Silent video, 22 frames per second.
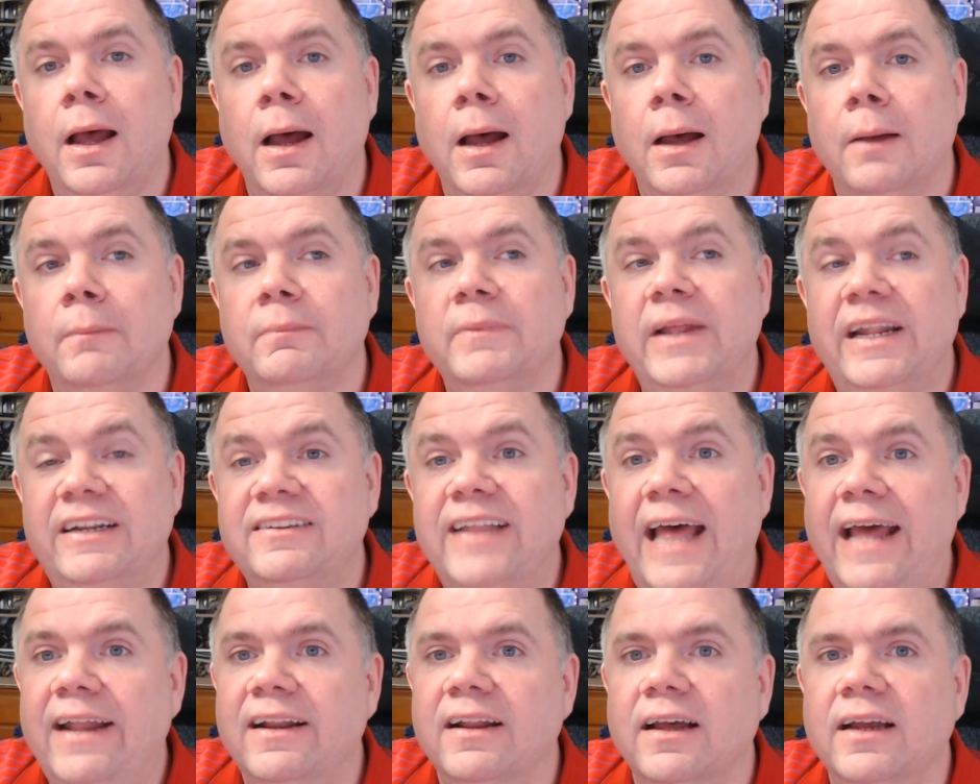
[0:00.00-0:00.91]
It's
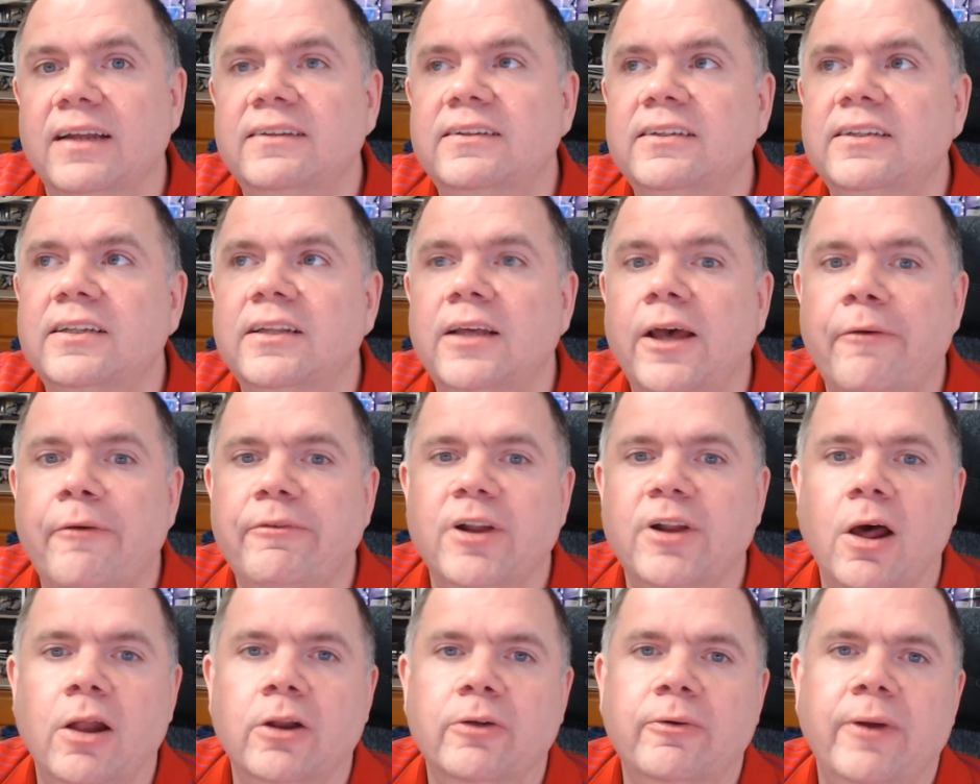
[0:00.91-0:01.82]
that nice of an
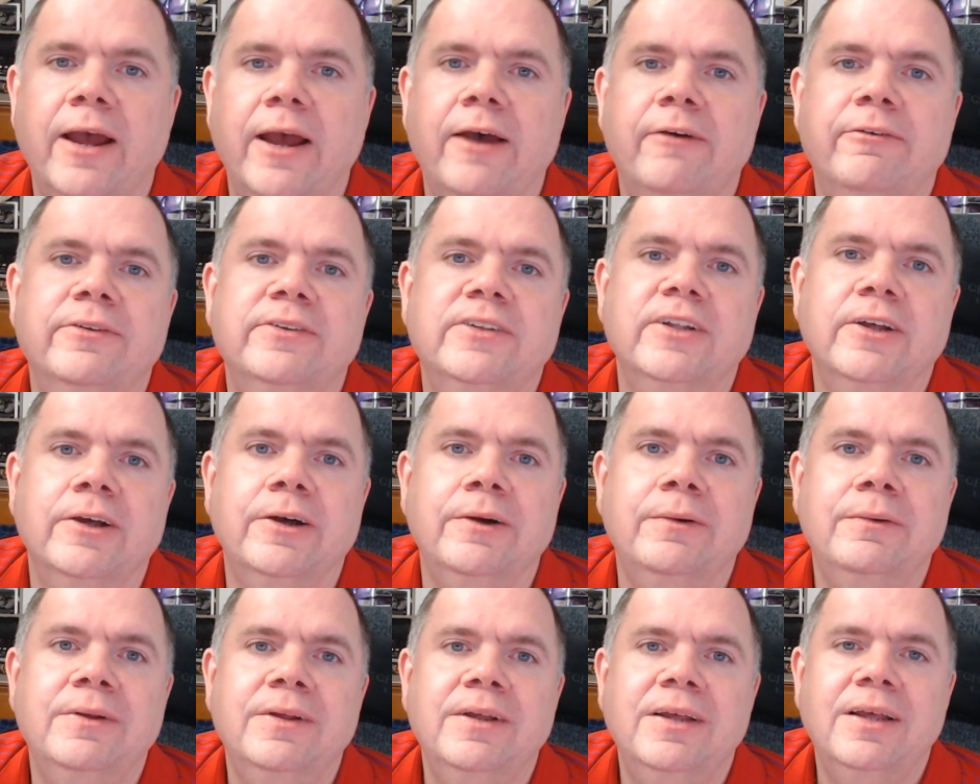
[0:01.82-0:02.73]
autograph. So,
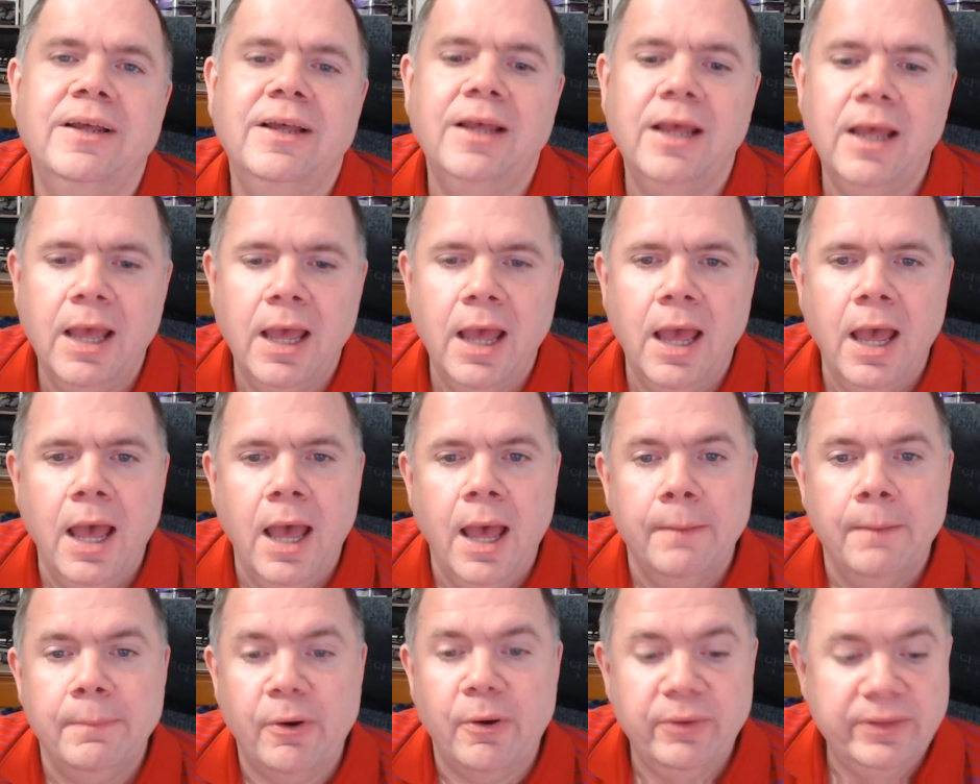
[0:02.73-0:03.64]

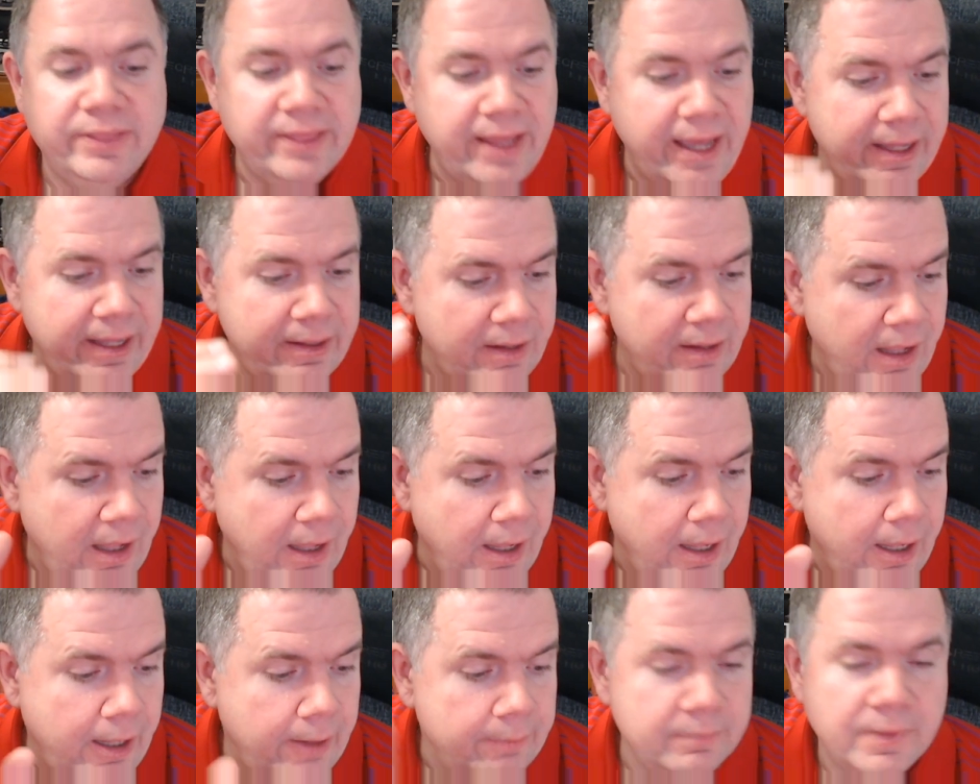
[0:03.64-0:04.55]
but with that,
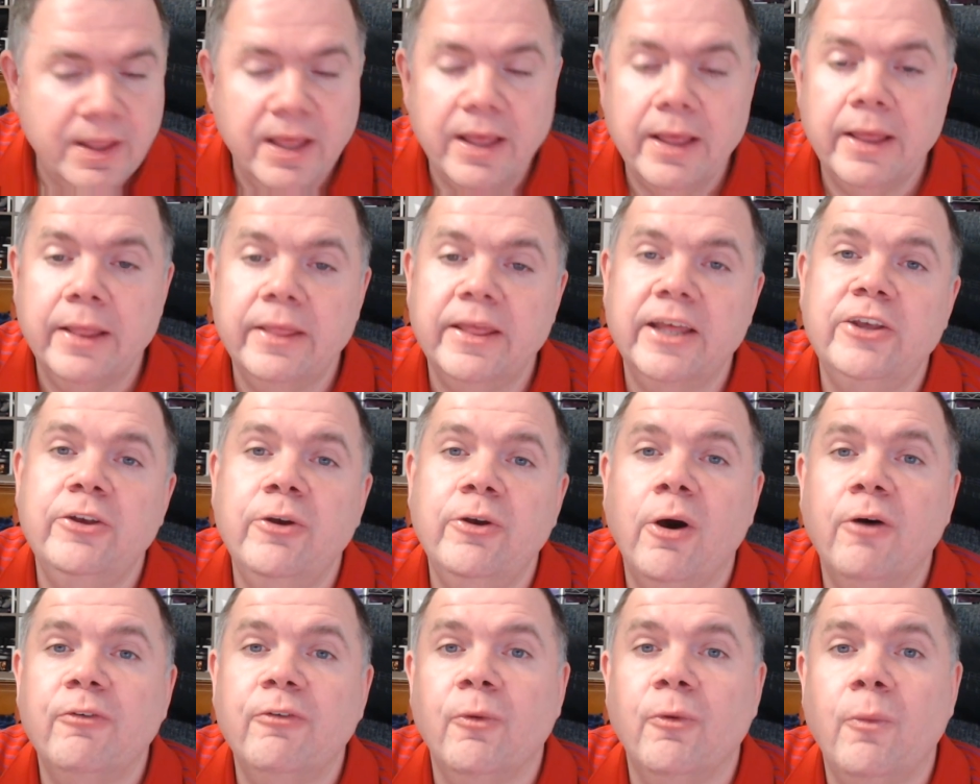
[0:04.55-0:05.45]
thank you
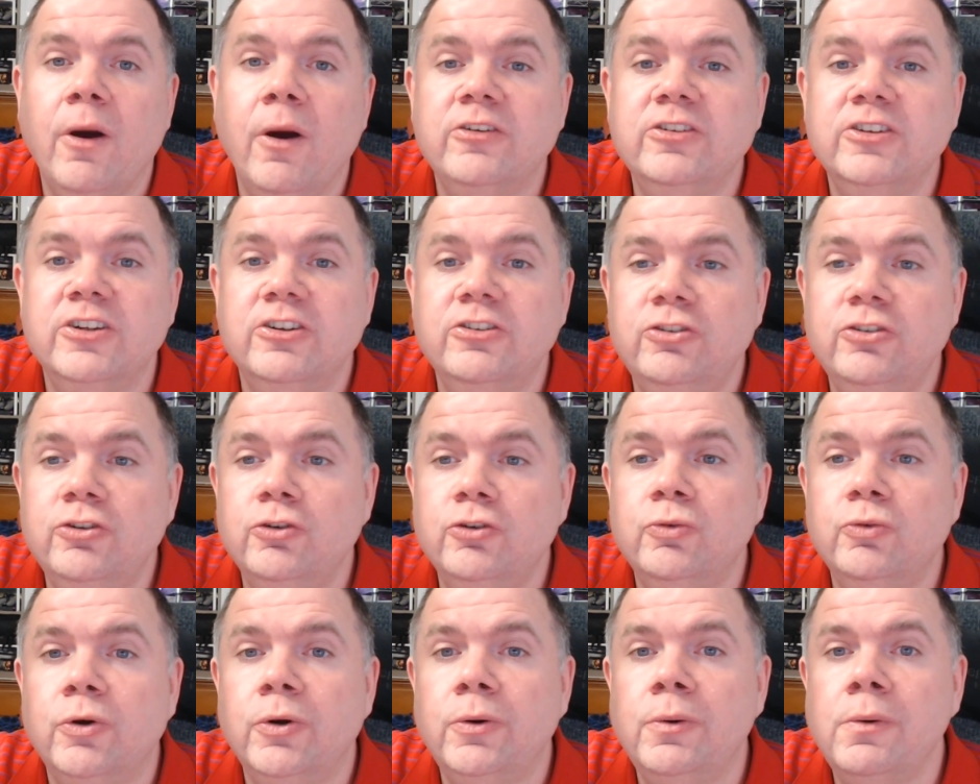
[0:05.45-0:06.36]
all for watching as usual.